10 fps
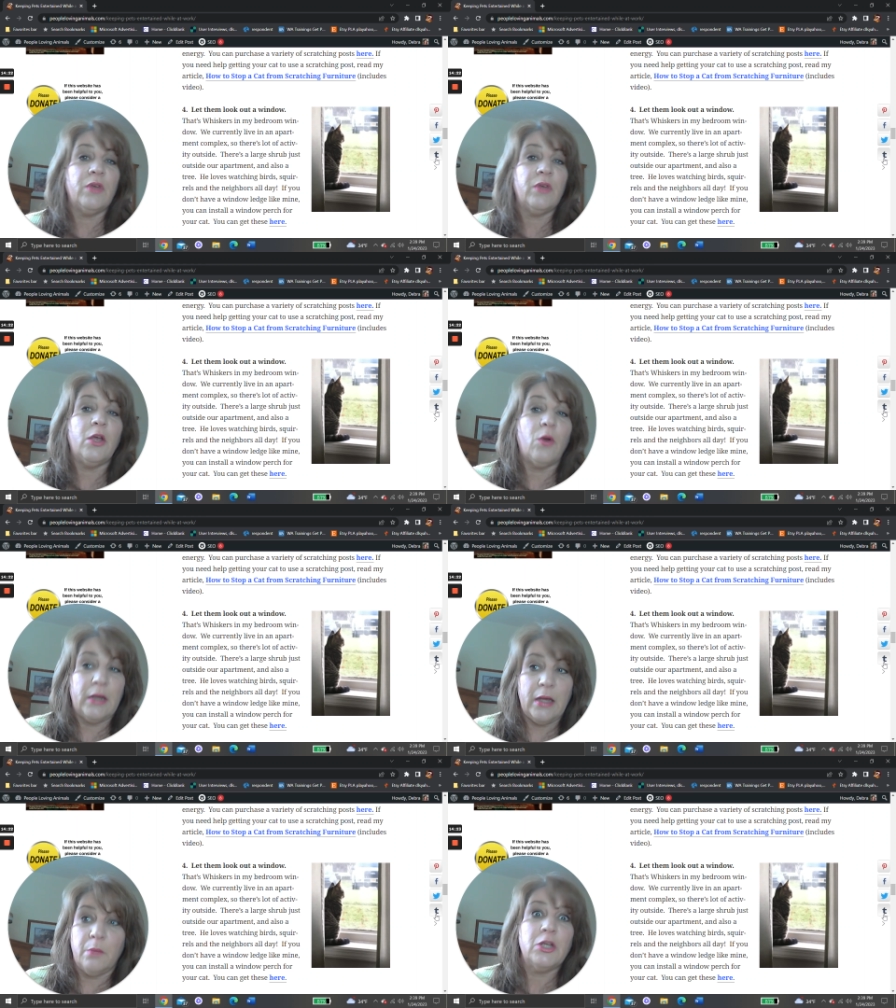video
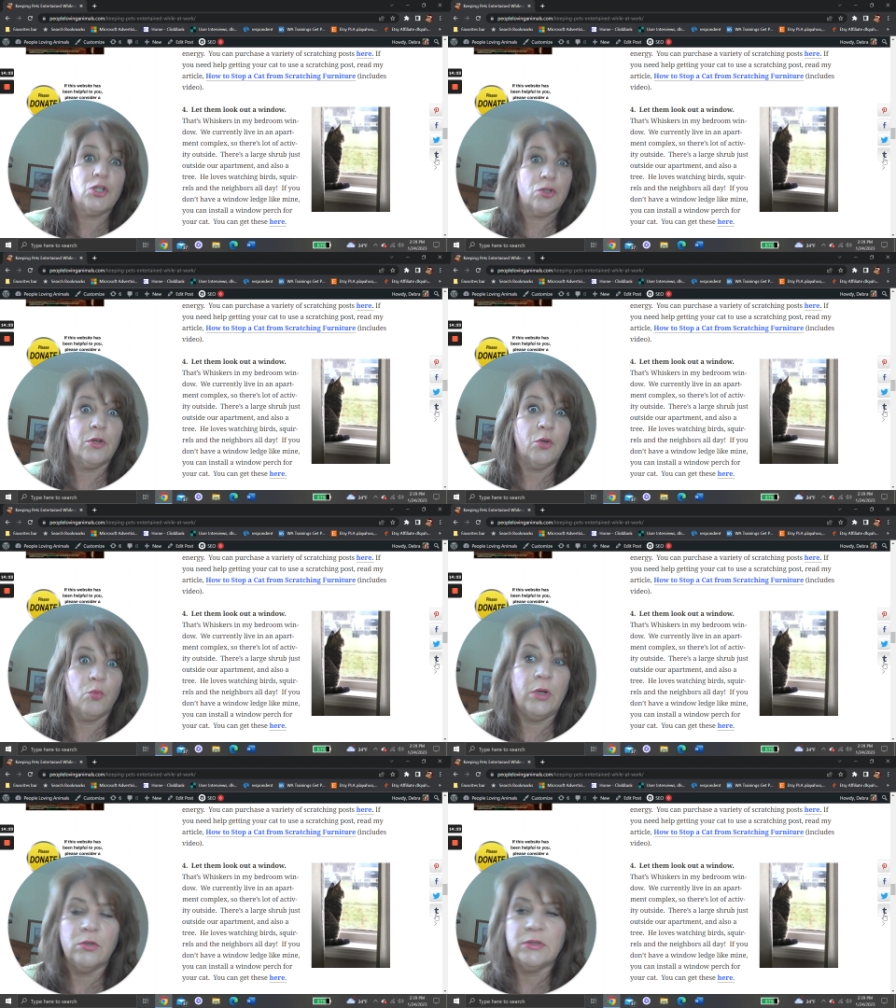on how to make sure your
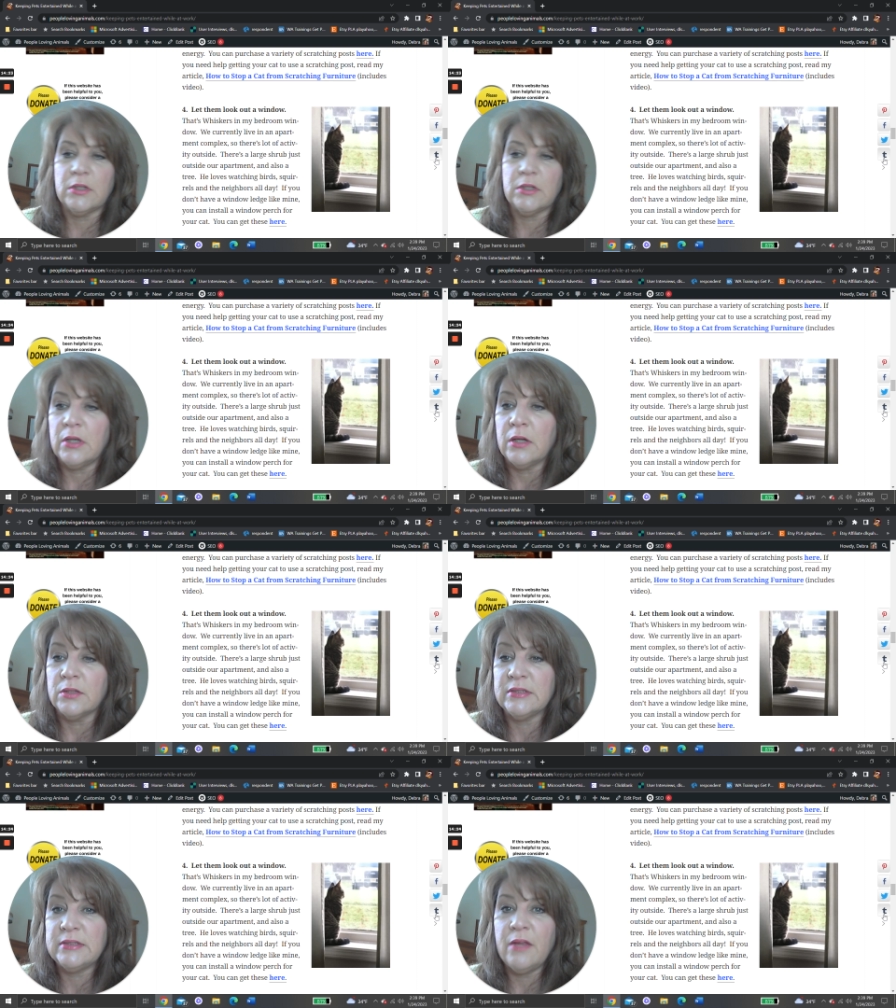windows are, are
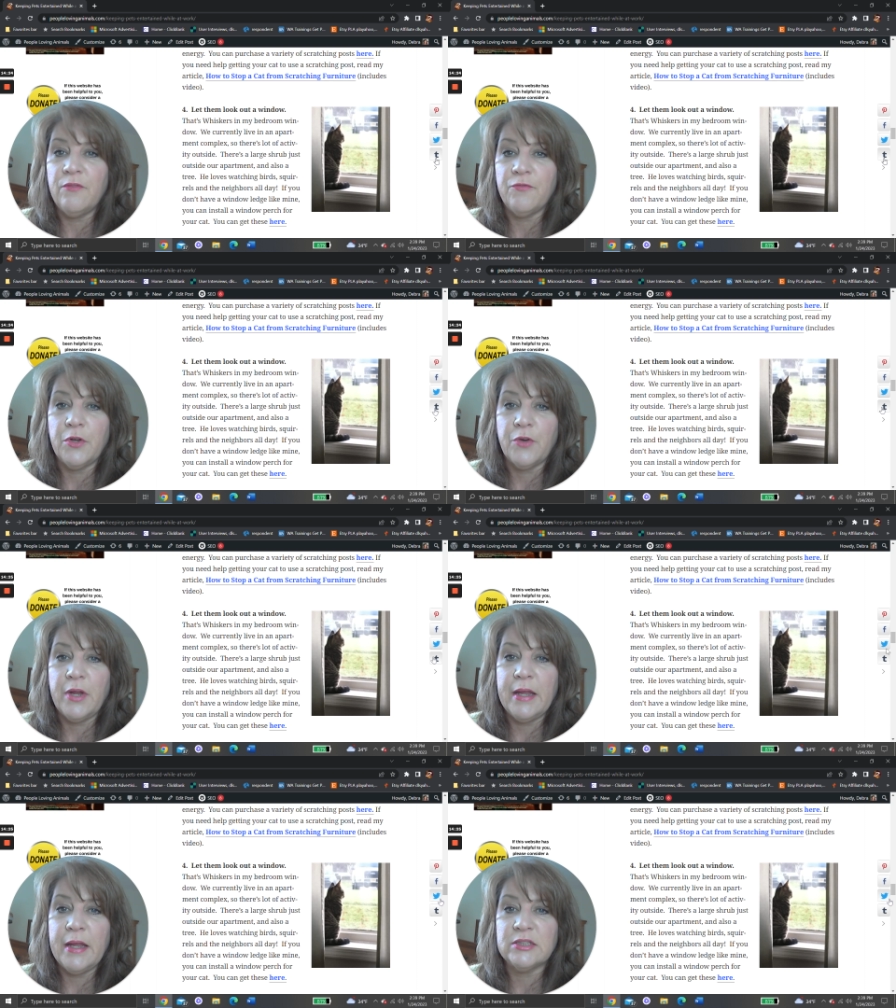safe for your
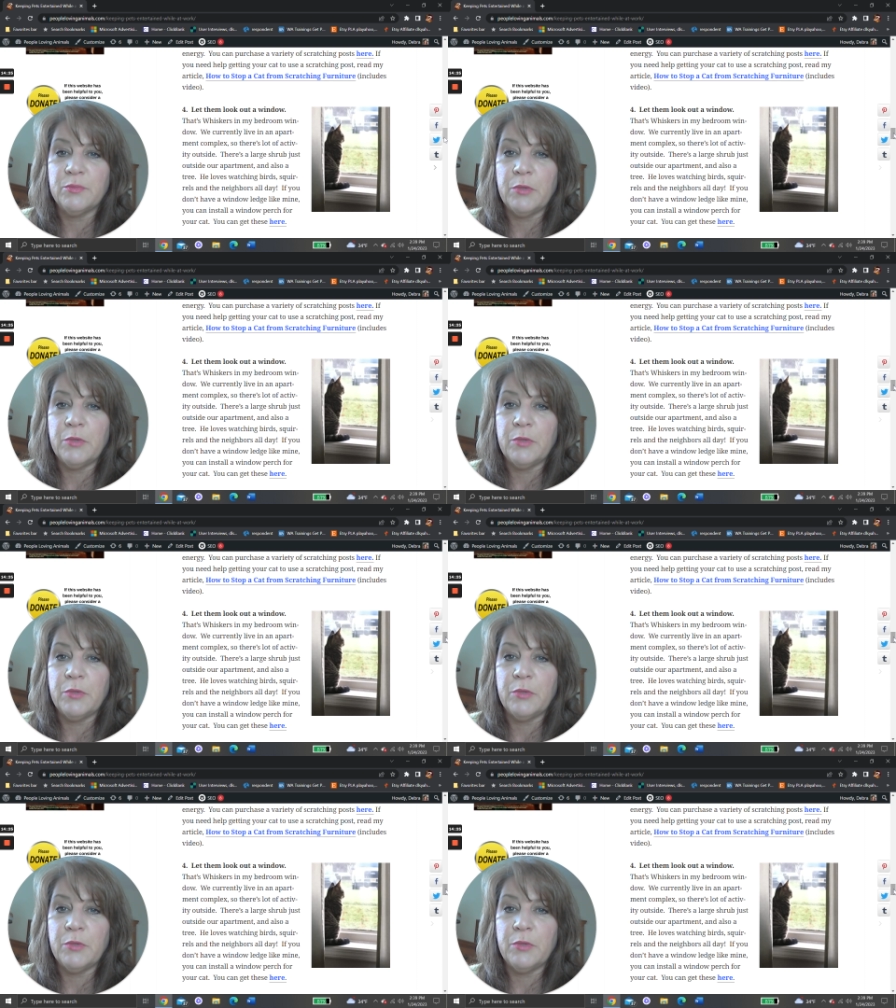cats.